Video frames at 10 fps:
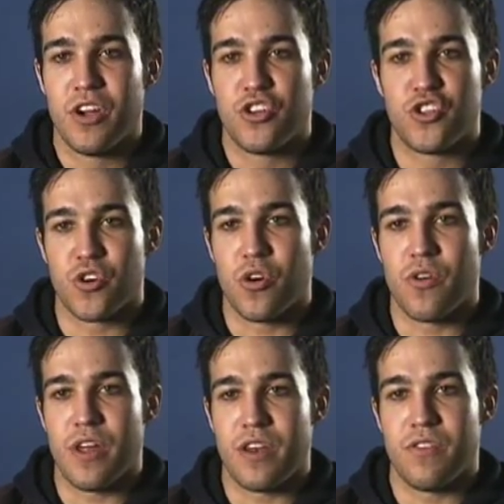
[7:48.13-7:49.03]

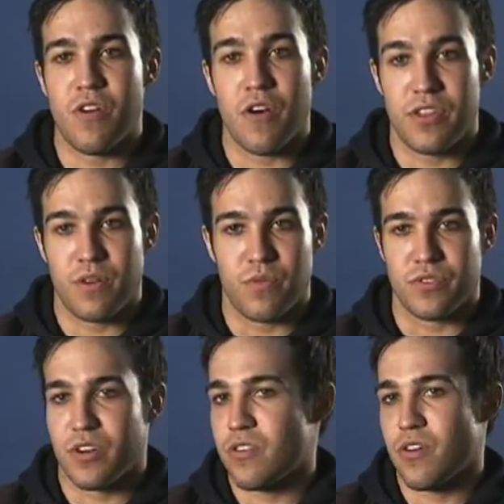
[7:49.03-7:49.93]
sure that nothing
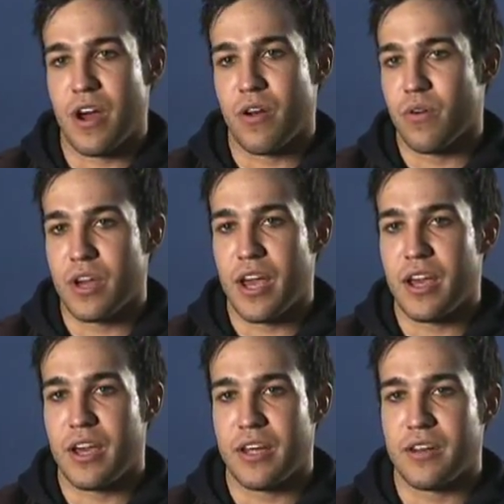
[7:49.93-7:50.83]
was going to turn out
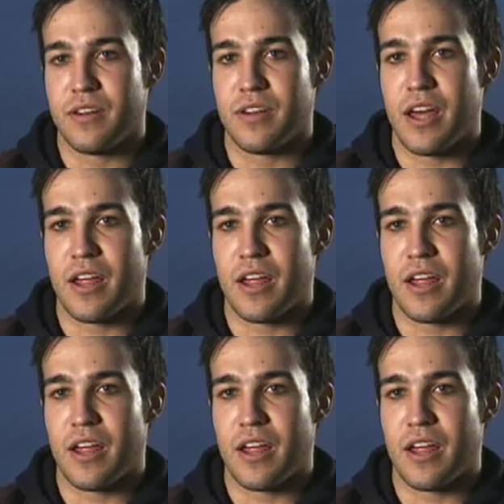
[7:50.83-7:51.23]
okay, and